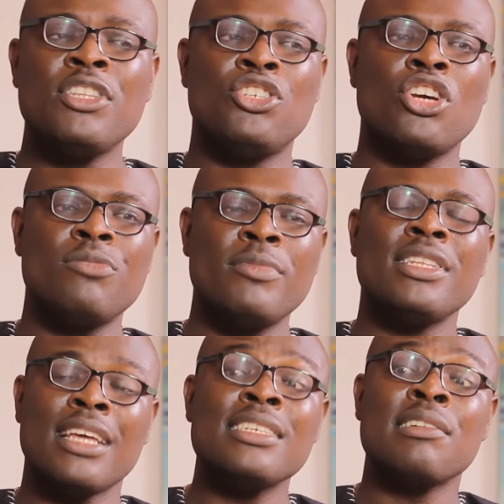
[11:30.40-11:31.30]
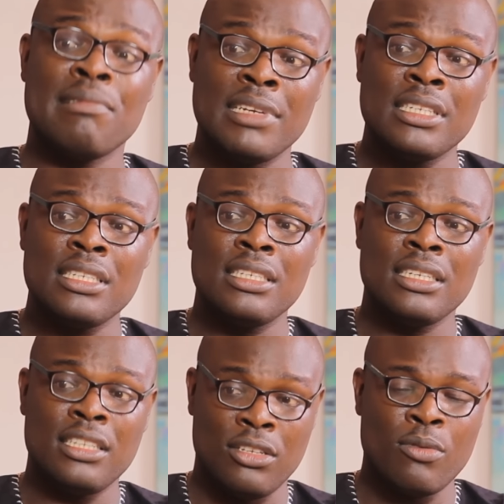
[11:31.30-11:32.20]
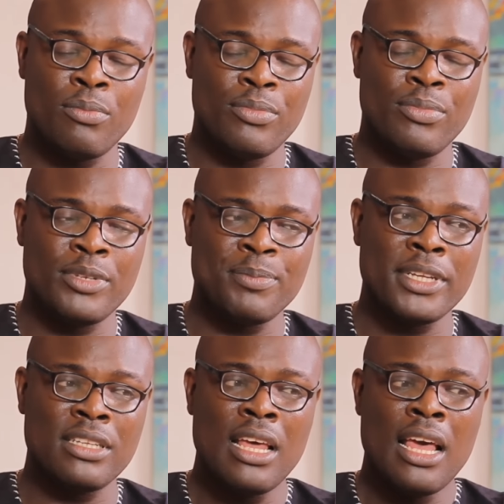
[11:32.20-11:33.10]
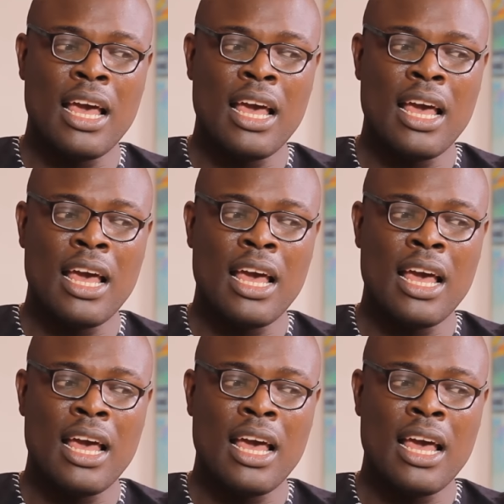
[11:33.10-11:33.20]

even the judgment, it has increased in your perspective.